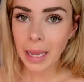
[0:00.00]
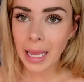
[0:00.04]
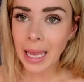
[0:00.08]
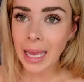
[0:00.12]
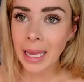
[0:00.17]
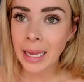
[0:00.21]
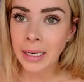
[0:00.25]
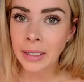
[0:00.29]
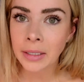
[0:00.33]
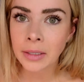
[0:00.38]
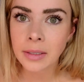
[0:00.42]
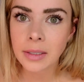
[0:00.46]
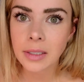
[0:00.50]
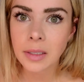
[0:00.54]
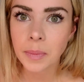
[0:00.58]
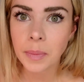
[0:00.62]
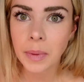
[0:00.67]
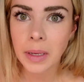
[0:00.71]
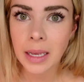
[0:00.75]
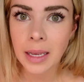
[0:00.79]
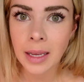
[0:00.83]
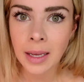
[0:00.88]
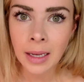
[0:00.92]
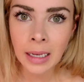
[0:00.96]
inn to
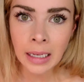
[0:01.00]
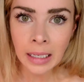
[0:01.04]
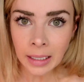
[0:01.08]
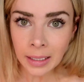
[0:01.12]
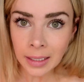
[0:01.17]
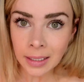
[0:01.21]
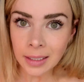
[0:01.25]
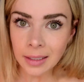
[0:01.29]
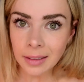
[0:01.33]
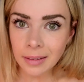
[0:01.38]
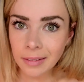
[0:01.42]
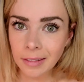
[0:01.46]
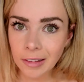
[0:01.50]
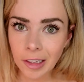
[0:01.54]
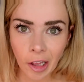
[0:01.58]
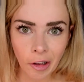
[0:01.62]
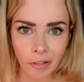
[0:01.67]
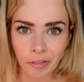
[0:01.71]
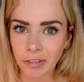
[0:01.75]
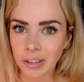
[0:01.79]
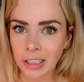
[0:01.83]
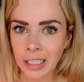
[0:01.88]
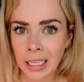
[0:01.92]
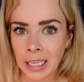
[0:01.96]
be
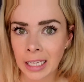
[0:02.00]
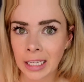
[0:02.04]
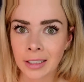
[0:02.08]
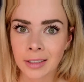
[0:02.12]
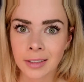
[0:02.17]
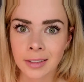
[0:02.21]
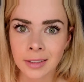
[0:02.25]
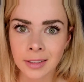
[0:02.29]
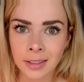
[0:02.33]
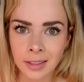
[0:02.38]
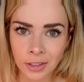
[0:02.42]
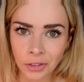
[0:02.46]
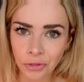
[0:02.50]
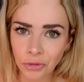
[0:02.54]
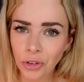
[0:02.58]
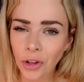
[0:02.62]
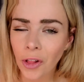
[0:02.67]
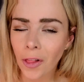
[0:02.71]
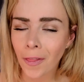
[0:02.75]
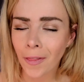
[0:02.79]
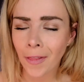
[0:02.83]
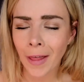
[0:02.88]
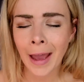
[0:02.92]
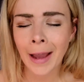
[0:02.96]
lovely and
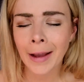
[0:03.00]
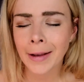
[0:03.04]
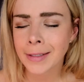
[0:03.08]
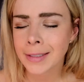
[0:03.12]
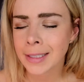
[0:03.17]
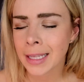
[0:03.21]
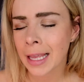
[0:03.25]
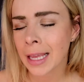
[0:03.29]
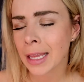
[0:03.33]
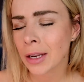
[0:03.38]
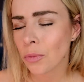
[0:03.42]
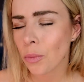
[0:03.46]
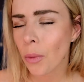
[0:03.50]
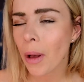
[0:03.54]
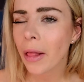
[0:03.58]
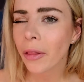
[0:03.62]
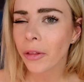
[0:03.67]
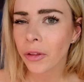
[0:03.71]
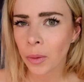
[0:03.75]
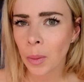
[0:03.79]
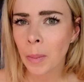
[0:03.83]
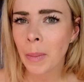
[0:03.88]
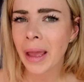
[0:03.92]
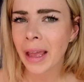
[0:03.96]
relaxing and
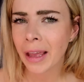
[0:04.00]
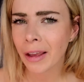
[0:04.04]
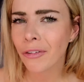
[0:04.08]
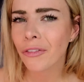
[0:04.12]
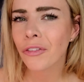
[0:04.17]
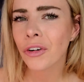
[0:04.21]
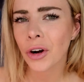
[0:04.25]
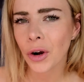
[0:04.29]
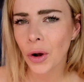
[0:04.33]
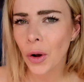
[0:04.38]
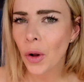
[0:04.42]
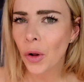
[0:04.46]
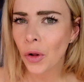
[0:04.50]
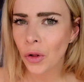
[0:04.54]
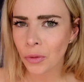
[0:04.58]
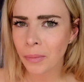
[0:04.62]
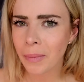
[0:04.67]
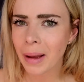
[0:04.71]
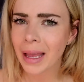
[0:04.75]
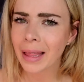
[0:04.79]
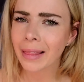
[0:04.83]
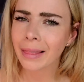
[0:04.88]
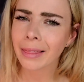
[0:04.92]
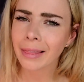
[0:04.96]
welcoming for all
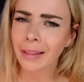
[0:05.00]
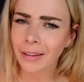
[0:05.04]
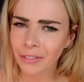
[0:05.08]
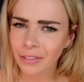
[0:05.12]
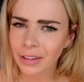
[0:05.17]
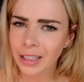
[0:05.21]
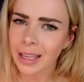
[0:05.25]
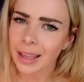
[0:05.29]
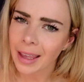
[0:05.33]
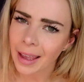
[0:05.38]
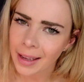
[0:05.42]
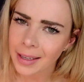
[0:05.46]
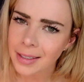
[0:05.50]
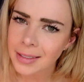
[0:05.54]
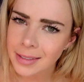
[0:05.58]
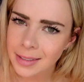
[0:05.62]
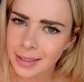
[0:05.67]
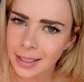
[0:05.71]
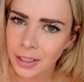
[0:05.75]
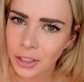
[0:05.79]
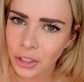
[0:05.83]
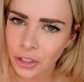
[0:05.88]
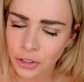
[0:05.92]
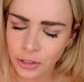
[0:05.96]
my lovely guests
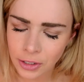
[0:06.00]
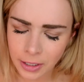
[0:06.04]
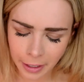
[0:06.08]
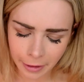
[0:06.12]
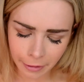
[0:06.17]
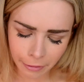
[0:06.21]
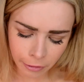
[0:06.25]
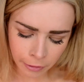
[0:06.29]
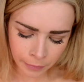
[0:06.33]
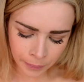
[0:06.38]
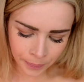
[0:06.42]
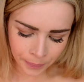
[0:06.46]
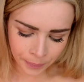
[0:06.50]
like yourself.